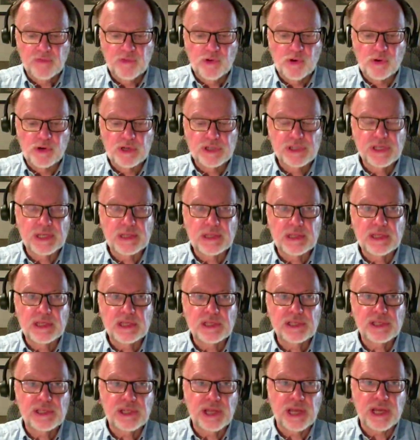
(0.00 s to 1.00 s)
Of course, at
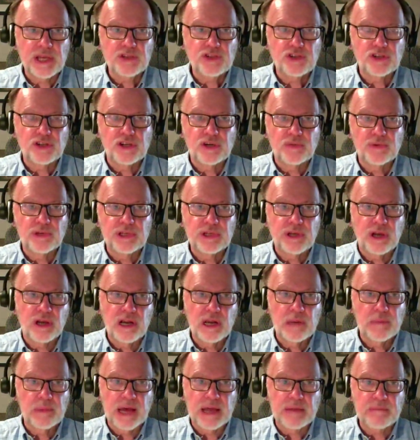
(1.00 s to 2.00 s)
this stage, you know, we
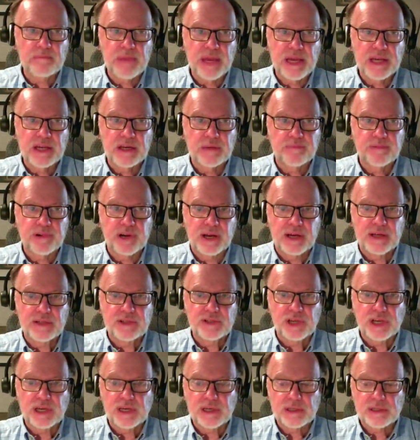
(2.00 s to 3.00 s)
talk about mega
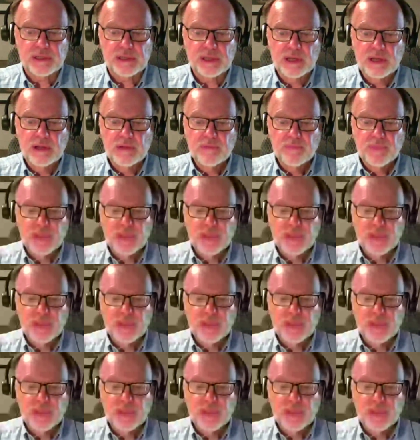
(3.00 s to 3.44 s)
projects